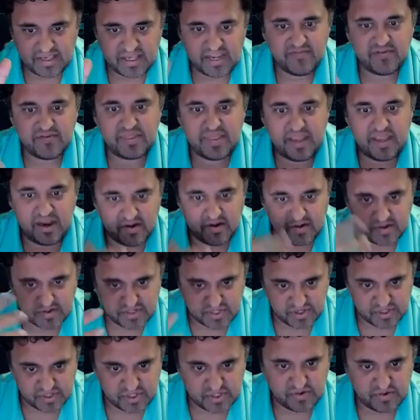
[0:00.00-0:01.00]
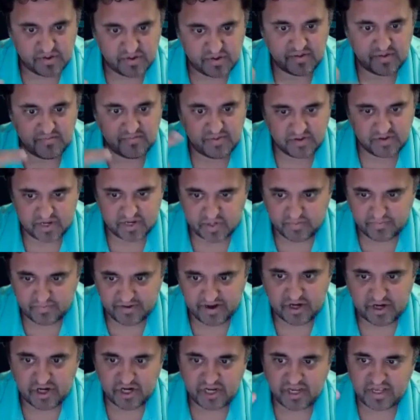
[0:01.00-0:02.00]
And even there, I was also building
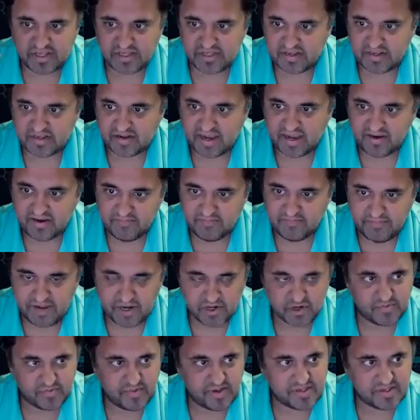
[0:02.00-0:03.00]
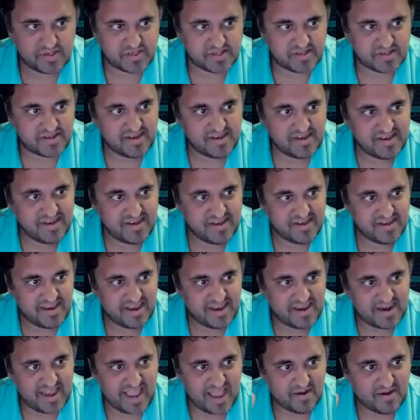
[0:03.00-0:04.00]
spreadsheets and kind of measurements and
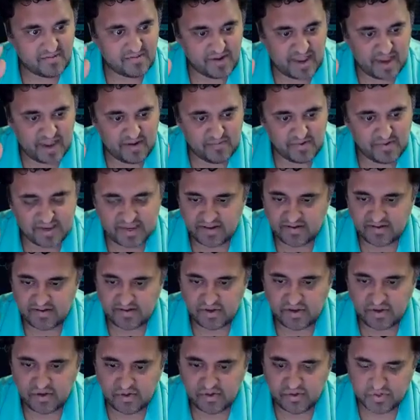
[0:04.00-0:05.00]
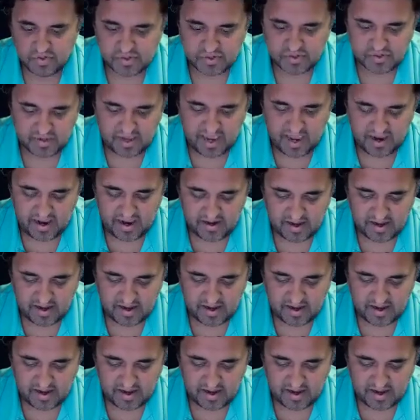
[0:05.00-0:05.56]
how we can use